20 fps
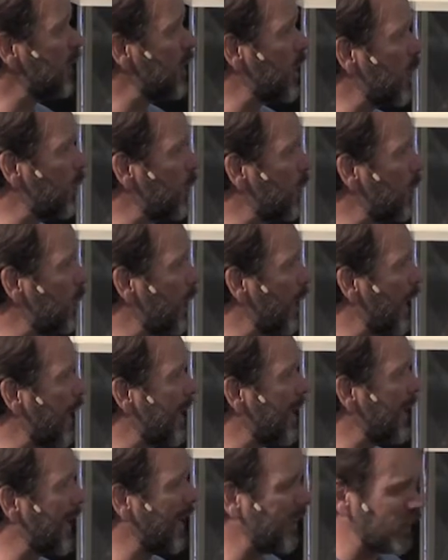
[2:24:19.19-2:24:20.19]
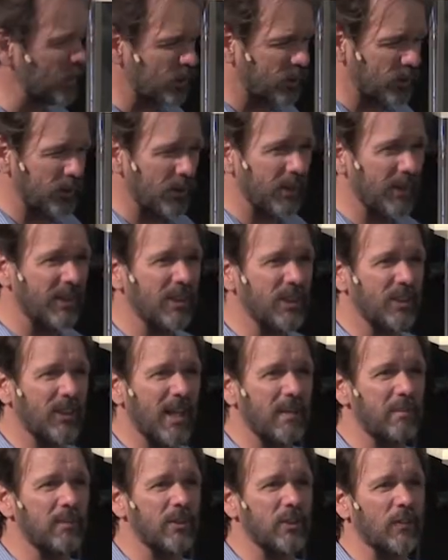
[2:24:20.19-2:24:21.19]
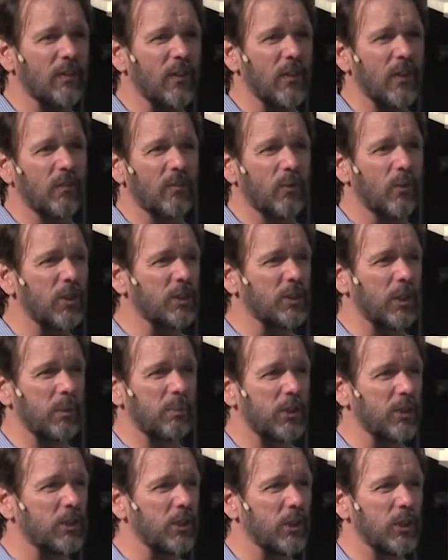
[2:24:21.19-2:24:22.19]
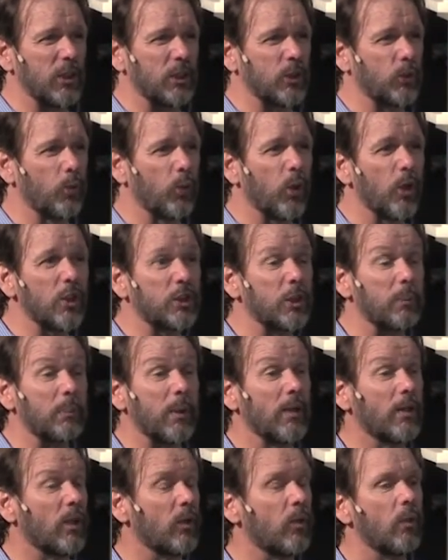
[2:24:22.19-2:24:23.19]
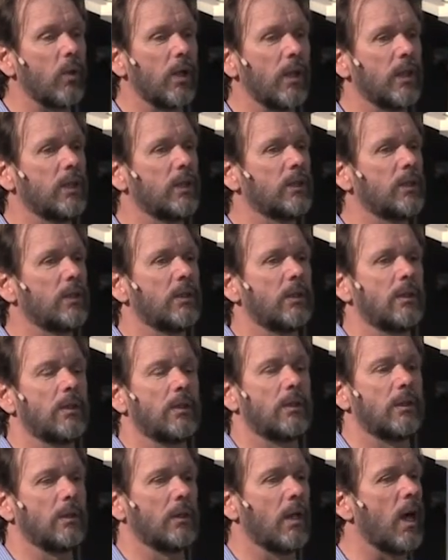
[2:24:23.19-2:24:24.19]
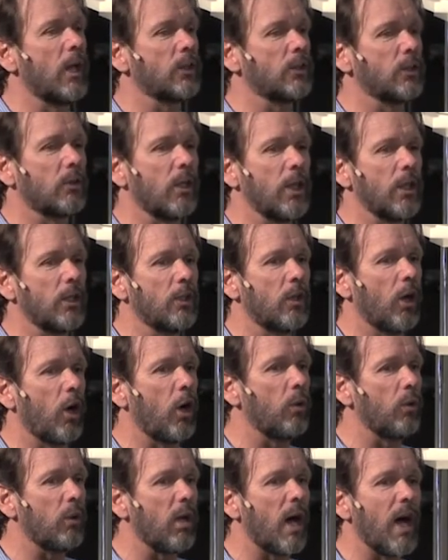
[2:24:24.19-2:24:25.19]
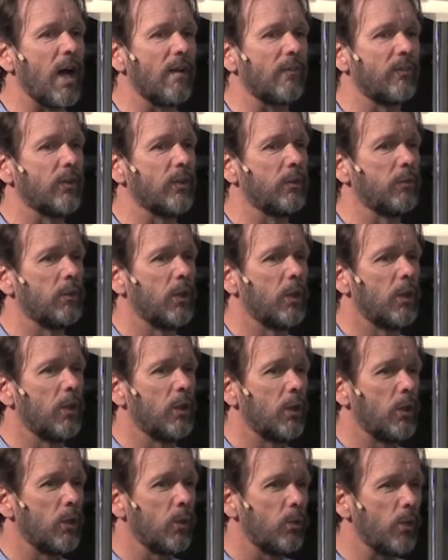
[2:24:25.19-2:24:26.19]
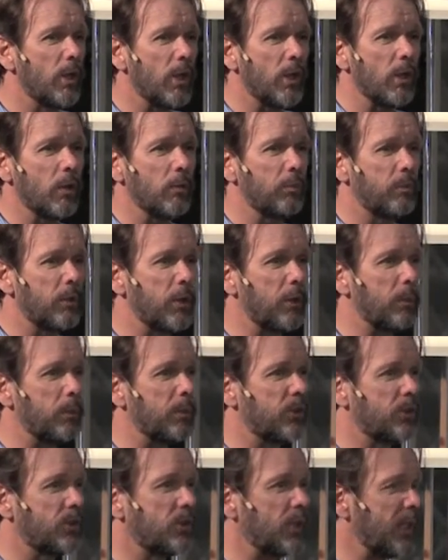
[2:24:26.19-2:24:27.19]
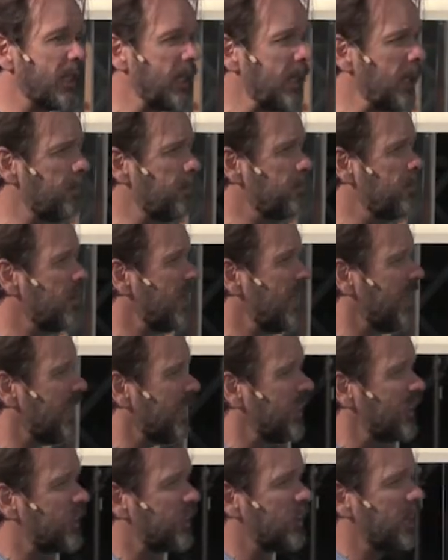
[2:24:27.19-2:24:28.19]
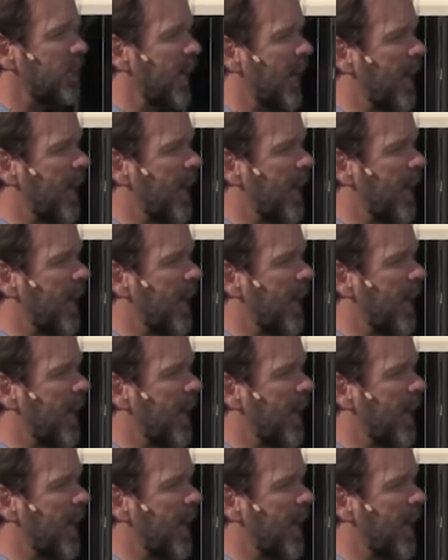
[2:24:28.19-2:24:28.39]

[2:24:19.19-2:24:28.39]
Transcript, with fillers: you know, in this, in this atmosphere of worship, as you're just worshiping the Lord and consecrating your whole life and will and purpose to Him, this is the